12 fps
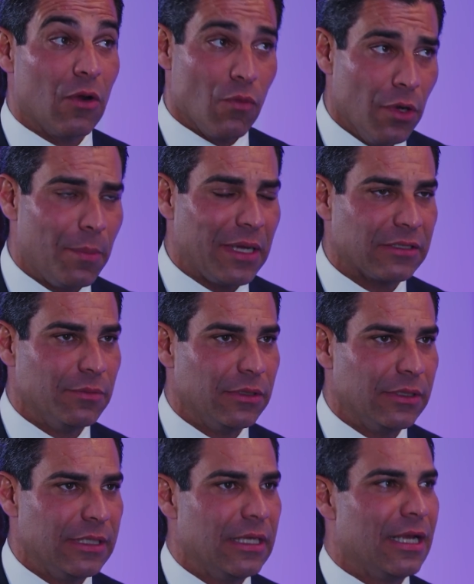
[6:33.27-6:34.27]
a real
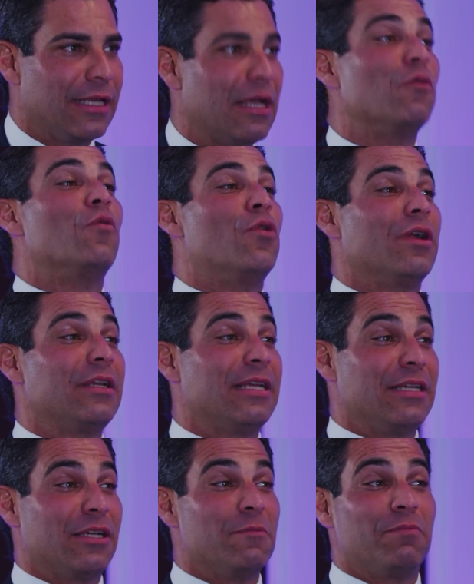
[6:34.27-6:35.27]
possibility that one
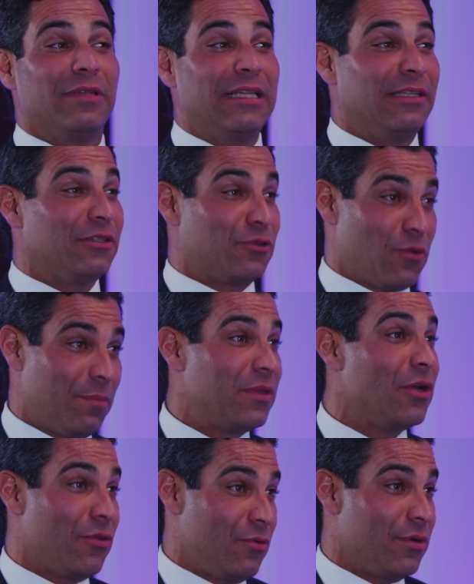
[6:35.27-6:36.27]
can completely disrupt the other